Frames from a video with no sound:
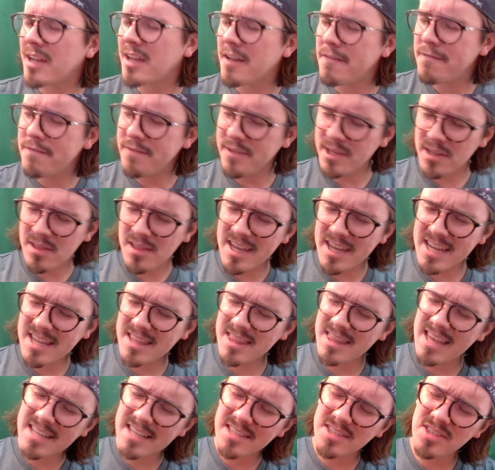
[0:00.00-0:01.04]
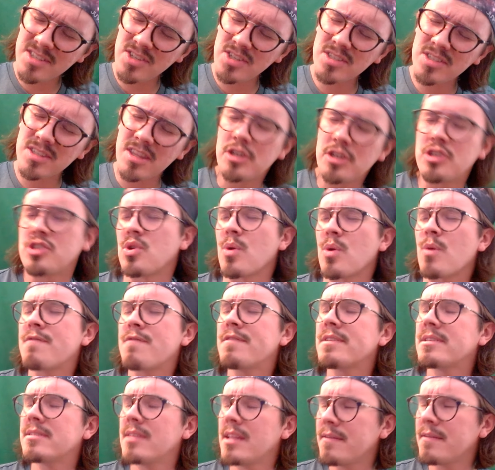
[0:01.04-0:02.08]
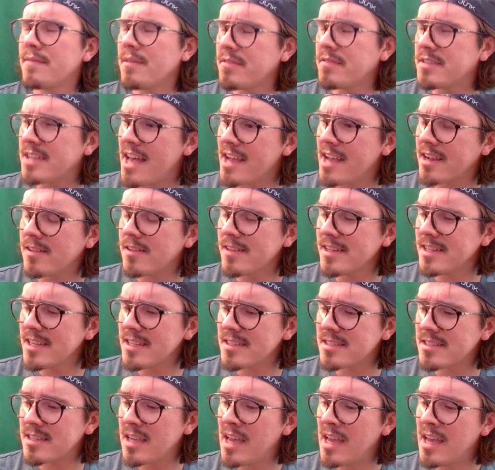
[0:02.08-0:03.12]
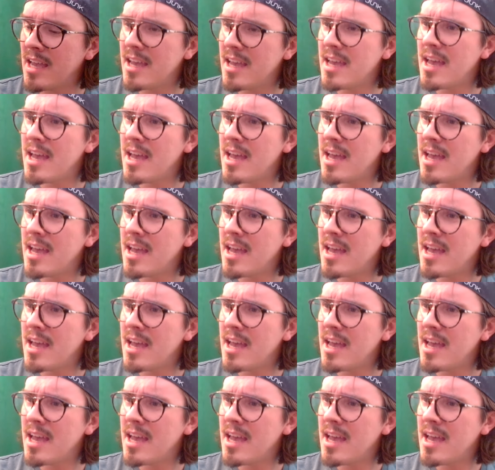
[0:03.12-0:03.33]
but I feel like that's just the surface level of tackling it.